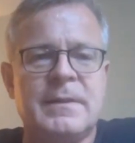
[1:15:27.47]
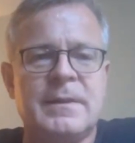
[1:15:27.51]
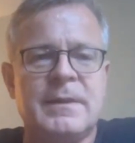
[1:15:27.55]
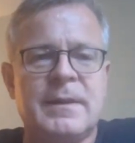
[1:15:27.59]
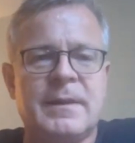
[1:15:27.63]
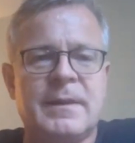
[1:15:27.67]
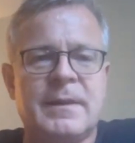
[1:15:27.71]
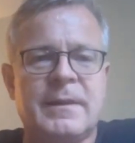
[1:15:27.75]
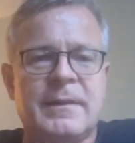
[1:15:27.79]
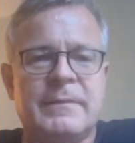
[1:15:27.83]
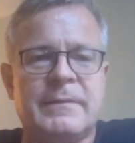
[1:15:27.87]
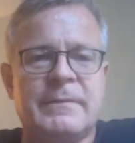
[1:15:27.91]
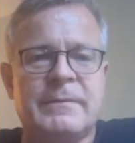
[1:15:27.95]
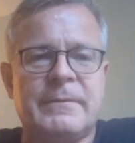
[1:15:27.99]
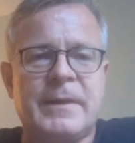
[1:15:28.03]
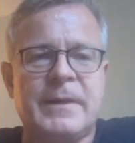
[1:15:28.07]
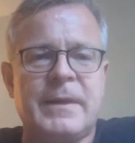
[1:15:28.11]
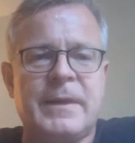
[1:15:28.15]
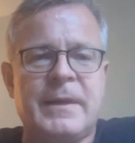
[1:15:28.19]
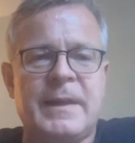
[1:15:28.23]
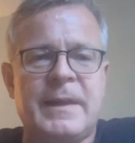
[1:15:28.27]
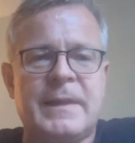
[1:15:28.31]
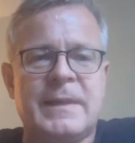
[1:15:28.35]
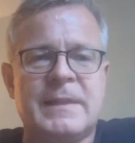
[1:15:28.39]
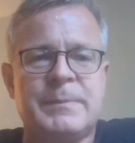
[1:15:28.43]

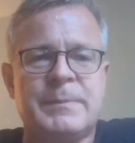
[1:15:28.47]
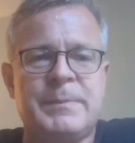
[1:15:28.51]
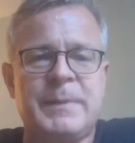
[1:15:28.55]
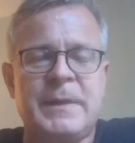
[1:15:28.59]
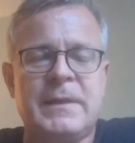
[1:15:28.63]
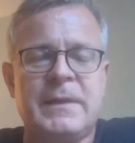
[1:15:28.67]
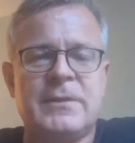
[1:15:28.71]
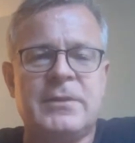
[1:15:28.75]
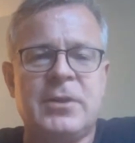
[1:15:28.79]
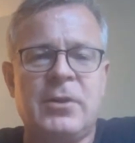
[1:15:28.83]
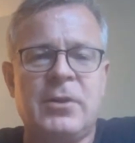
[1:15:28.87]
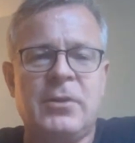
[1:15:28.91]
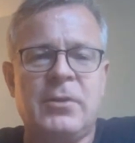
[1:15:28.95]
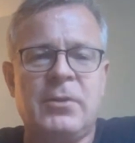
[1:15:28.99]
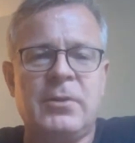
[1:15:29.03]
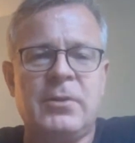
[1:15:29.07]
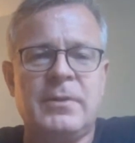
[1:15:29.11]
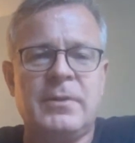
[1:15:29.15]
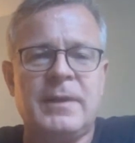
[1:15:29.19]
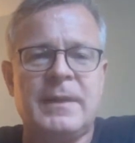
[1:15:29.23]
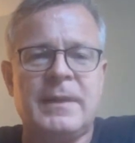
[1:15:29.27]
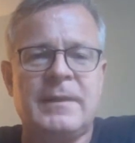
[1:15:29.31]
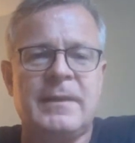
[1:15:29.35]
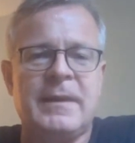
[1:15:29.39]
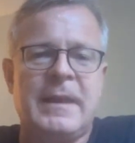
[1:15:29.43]
and is being
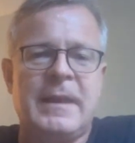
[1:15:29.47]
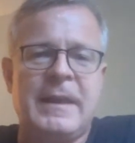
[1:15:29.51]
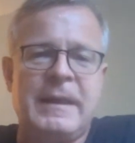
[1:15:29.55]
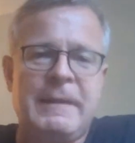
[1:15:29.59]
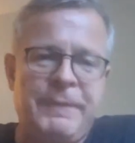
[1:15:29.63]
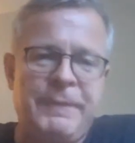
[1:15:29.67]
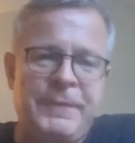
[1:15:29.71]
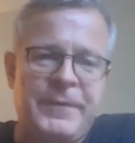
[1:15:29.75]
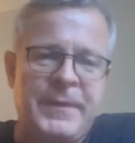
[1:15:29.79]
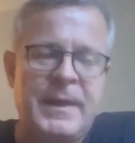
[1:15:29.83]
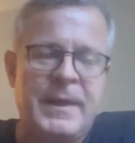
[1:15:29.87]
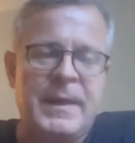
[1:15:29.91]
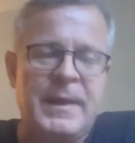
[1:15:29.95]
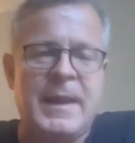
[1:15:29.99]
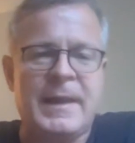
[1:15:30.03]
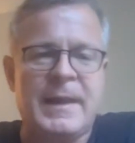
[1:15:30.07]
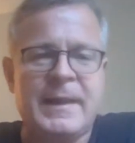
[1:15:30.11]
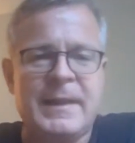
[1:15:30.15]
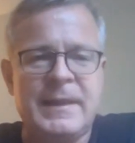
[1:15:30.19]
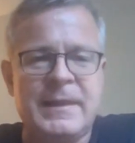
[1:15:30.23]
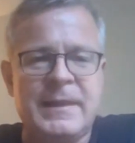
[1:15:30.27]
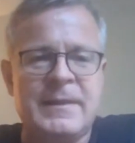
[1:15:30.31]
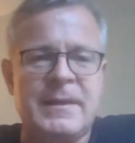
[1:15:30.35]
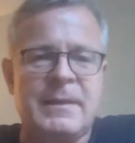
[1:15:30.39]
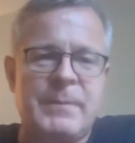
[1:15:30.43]
told that if they're
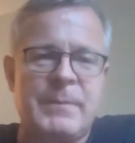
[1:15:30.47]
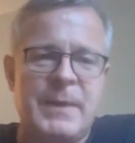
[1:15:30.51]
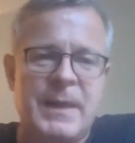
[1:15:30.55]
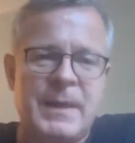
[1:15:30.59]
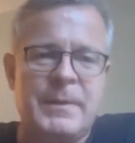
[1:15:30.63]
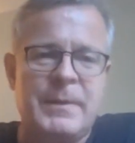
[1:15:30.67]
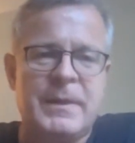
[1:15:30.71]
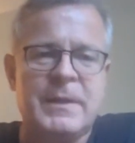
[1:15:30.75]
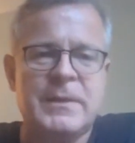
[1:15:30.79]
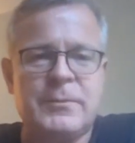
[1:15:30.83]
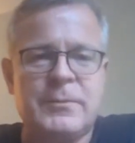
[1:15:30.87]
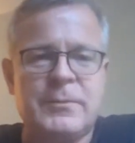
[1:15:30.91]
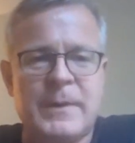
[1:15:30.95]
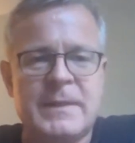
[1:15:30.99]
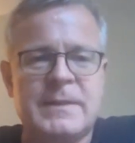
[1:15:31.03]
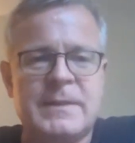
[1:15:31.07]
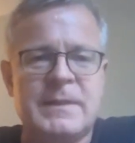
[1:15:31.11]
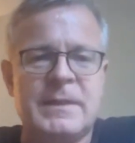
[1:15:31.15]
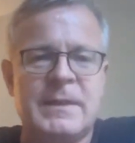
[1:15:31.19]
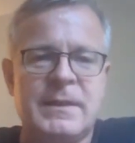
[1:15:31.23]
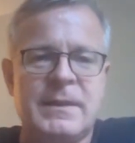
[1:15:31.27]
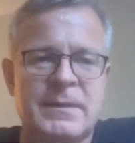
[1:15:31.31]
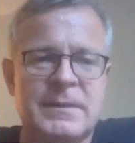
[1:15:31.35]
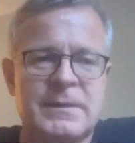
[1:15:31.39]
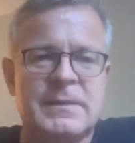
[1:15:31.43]
lucky, then maybe in 20
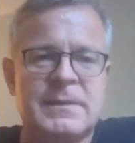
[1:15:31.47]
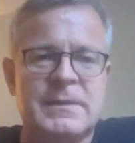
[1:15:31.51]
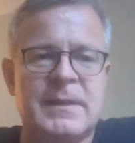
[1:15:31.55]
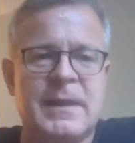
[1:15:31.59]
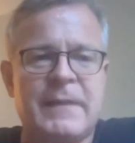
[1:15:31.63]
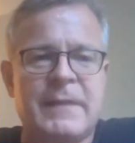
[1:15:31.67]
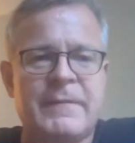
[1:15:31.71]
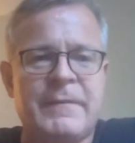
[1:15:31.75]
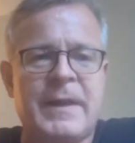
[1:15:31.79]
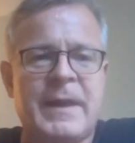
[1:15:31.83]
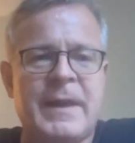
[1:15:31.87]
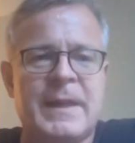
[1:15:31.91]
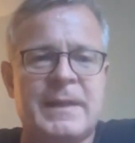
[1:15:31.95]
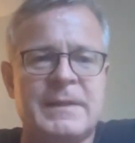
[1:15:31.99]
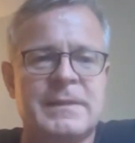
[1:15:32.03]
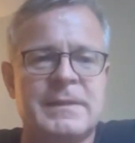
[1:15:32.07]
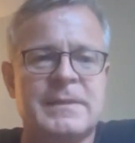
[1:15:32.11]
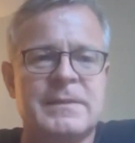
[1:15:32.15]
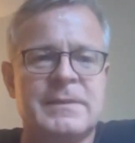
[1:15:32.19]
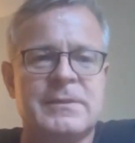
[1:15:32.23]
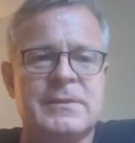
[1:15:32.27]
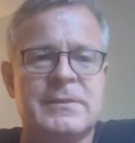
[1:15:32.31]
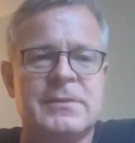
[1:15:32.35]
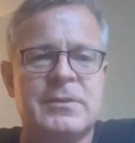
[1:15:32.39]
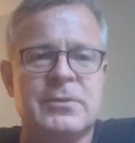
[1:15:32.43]
years they have
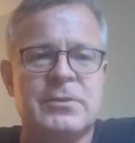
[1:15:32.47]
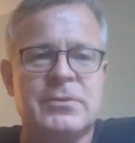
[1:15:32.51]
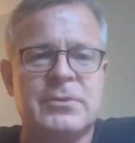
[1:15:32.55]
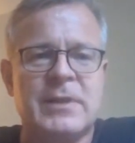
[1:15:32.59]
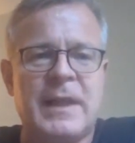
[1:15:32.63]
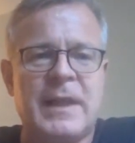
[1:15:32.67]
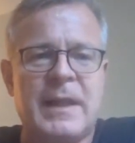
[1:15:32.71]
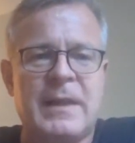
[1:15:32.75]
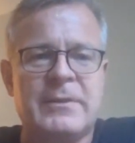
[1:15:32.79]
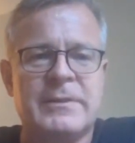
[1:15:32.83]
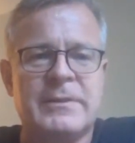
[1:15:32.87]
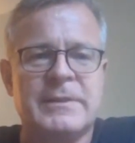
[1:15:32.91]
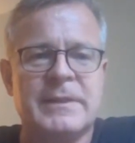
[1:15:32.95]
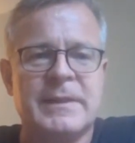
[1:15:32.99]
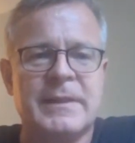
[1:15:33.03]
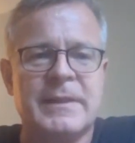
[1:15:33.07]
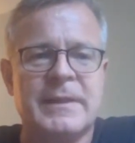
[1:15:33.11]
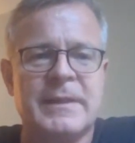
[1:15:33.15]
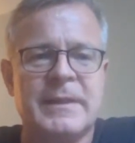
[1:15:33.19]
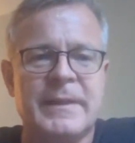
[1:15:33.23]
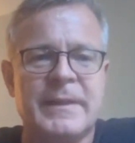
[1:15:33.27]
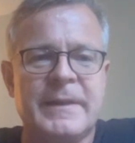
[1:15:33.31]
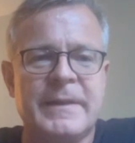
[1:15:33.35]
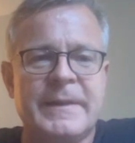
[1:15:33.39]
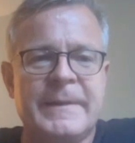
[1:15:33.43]
access to social housing,
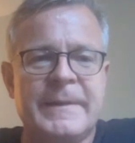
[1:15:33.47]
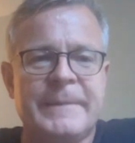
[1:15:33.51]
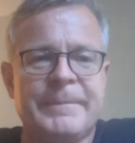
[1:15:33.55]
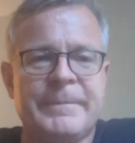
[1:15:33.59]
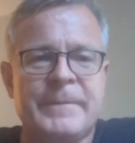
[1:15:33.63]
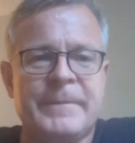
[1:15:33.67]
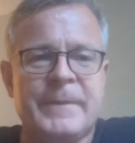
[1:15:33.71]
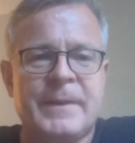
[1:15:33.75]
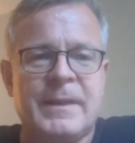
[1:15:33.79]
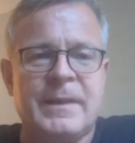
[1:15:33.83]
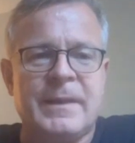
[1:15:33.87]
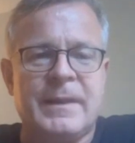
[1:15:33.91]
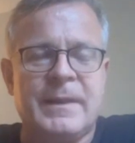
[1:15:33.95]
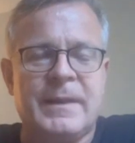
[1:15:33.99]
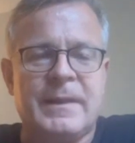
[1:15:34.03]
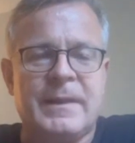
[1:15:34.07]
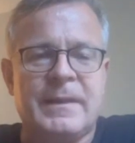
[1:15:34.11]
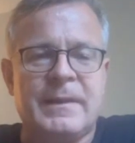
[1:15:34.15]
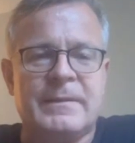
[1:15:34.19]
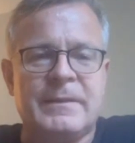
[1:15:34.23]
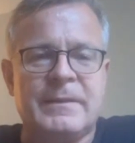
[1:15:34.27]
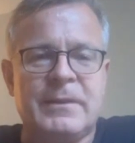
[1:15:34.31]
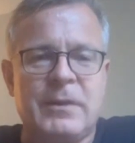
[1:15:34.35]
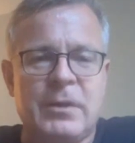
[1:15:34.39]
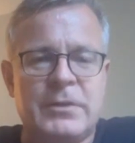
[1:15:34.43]

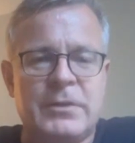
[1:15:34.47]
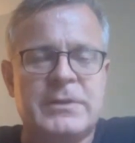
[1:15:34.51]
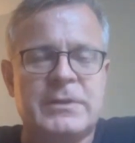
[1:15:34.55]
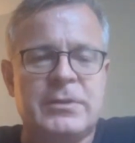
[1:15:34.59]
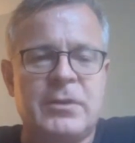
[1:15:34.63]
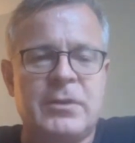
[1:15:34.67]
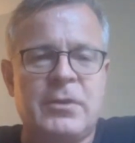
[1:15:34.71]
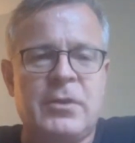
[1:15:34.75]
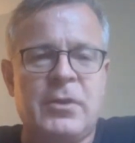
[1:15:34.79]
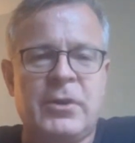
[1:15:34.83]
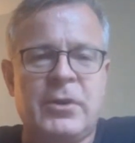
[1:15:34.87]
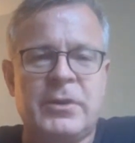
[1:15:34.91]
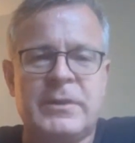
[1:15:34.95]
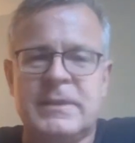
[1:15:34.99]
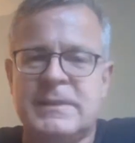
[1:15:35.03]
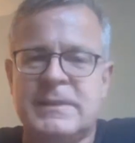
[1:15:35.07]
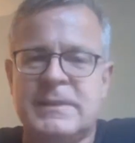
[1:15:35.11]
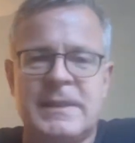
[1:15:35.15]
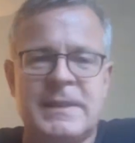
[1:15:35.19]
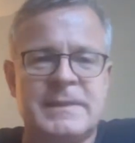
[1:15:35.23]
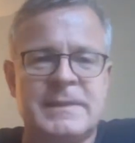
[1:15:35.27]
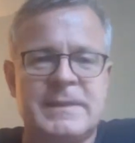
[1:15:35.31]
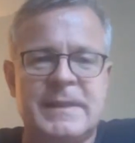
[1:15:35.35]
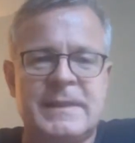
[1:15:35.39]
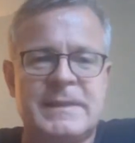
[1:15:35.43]
goes to court and
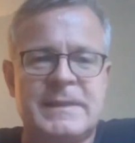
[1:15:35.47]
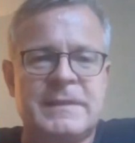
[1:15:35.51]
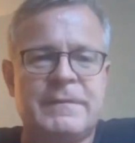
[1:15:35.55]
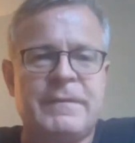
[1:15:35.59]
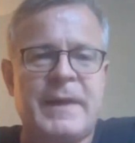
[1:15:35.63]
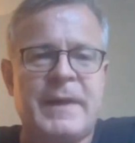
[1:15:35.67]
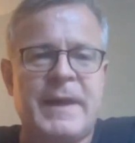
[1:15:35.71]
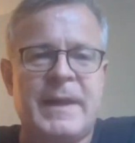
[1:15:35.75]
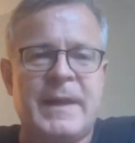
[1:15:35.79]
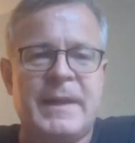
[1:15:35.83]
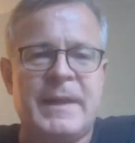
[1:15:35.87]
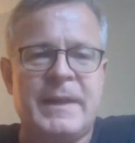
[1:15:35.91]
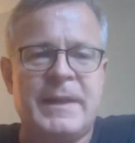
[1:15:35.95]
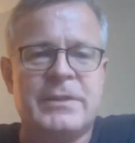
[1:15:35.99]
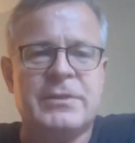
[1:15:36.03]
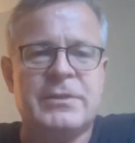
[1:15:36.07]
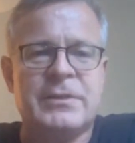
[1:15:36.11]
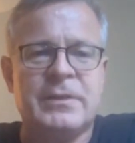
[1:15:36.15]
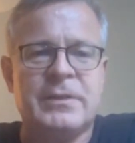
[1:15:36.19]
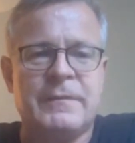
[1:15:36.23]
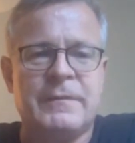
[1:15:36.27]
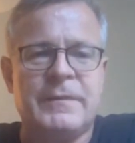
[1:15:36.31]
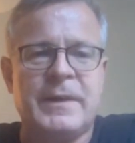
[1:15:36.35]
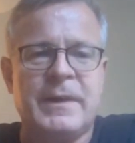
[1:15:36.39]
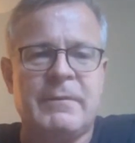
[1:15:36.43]
says that's a
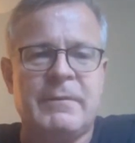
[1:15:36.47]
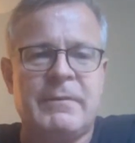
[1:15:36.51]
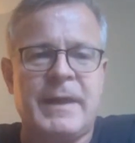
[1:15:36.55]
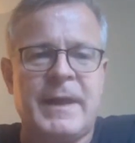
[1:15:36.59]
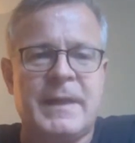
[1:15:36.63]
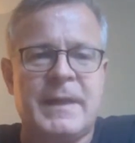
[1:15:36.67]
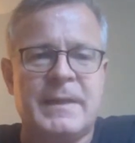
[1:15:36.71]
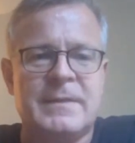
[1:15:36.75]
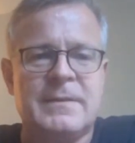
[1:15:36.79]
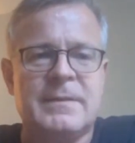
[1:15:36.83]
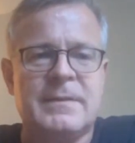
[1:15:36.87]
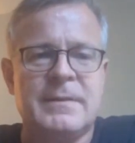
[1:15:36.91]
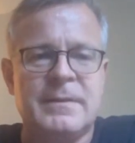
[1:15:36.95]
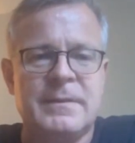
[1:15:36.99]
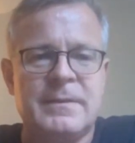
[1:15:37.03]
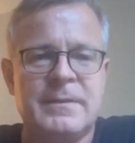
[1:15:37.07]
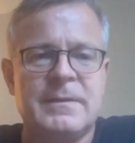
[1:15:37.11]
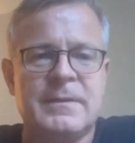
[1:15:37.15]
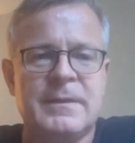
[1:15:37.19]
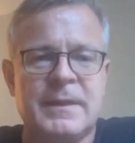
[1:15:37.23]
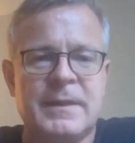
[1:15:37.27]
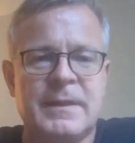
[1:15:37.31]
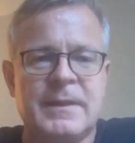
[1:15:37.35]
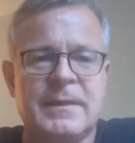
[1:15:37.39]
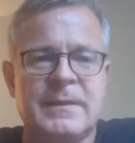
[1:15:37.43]
violation of their right,
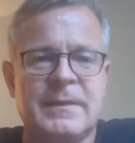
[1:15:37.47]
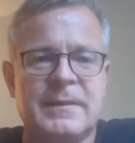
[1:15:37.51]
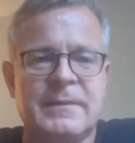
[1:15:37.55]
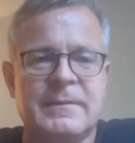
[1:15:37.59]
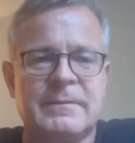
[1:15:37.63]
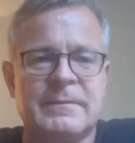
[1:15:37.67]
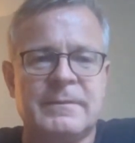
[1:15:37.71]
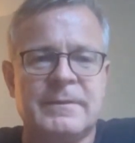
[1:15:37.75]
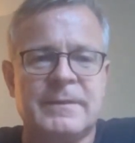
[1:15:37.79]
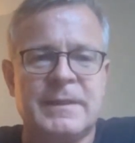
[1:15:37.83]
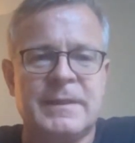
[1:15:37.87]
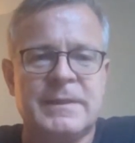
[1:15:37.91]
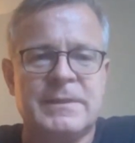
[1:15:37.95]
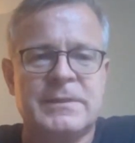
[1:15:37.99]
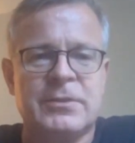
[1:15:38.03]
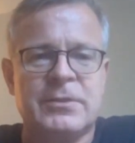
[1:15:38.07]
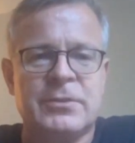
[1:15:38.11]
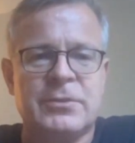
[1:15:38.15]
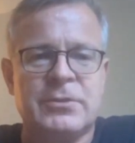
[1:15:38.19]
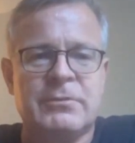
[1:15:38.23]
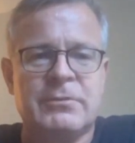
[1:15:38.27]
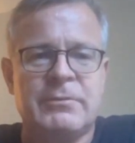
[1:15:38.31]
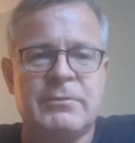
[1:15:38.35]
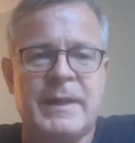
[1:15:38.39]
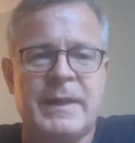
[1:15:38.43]
their
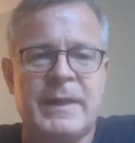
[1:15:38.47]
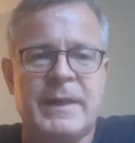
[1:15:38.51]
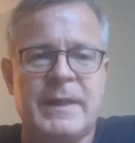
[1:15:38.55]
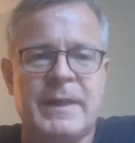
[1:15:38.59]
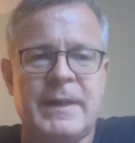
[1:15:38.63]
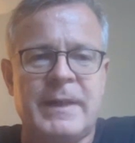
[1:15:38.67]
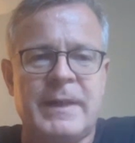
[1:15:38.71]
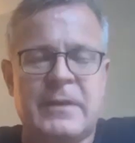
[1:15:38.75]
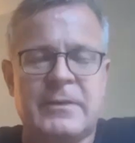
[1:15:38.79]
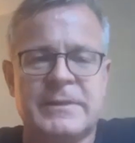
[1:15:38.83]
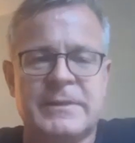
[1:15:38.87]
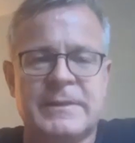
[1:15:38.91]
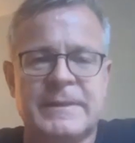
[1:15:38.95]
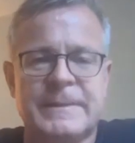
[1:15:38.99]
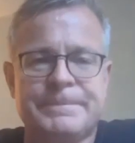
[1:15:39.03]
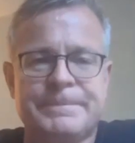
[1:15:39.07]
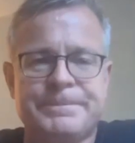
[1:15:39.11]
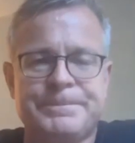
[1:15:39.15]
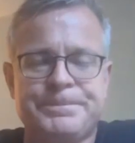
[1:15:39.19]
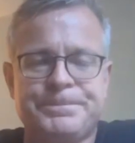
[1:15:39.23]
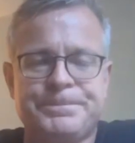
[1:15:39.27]
social right to housing.